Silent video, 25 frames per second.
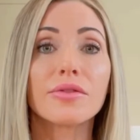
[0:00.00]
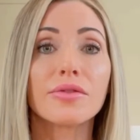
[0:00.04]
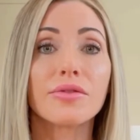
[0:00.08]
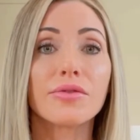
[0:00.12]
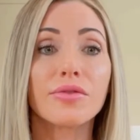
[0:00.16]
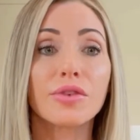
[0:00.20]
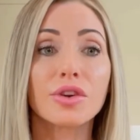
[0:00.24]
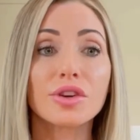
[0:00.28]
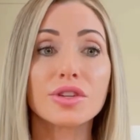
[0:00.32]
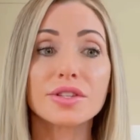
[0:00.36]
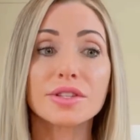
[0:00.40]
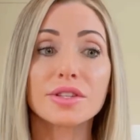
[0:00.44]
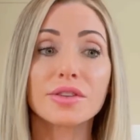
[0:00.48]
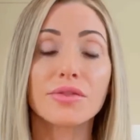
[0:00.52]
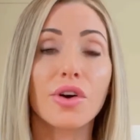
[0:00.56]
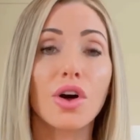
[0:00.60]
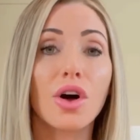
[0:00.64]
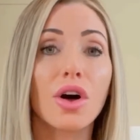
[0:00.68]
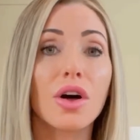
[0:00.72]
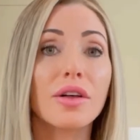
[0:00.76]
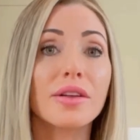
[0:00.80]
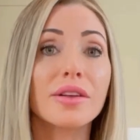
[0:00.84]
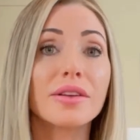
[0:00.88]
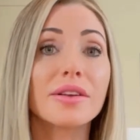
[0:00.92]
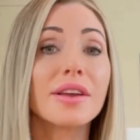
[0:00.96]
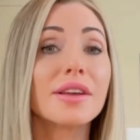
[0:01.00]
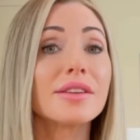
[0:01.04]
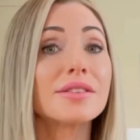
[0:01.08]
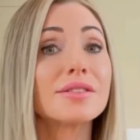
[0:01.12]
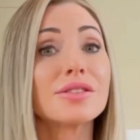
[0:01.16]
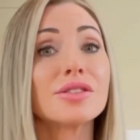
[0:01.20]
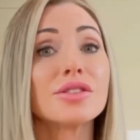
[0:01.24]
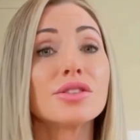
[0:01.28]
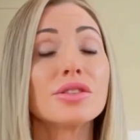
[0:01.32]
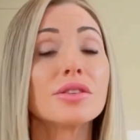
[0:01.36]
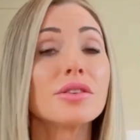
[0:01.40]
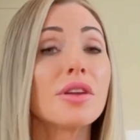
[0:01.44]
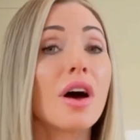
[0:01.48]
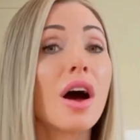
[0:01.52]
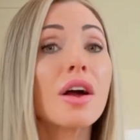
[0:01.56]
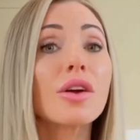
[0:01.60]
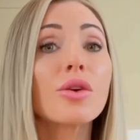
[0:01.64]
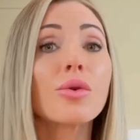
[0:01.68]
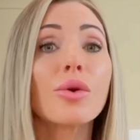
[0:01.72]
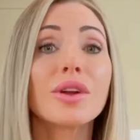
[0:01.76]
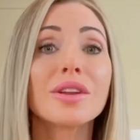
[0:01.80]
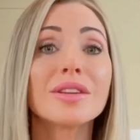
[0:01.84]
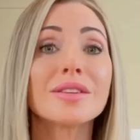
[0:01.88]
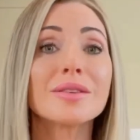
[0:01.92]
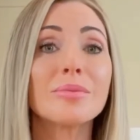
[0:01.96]
first of all, is not
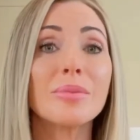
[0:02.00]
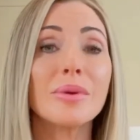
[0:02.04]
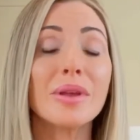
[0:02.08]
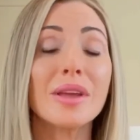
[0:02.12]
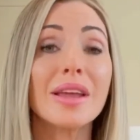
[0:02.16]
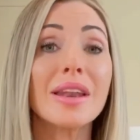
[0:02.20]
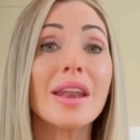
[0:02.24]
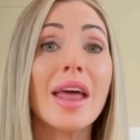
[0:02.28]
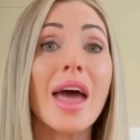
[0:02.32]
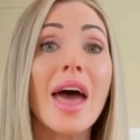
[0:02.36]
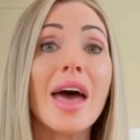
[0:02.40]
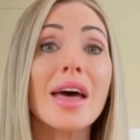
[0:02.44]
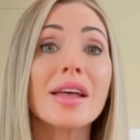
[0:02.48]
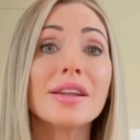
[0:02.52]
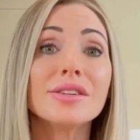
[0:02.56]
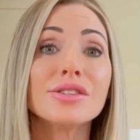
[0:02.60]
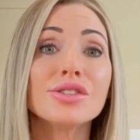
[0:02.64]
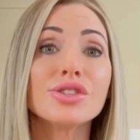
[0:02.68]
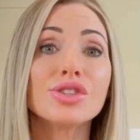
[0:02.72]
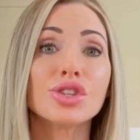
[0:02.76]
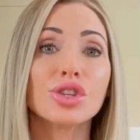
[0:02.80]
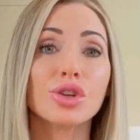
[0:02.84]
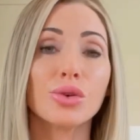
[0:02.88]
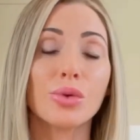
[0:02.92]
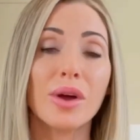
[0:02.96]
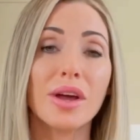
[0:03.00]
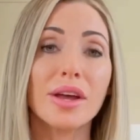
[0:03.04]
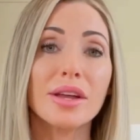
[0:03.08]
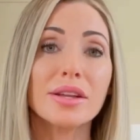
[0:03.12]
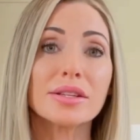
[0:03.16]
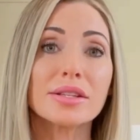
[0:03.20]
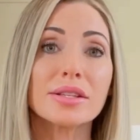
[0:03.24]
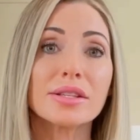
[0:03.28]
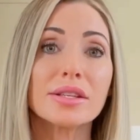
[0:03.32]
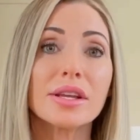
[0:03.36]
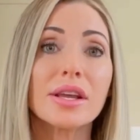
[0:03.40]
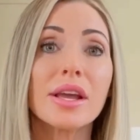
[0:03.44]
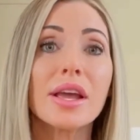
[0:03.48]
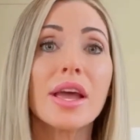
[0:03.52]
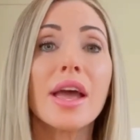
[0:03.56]
going to be an end to it.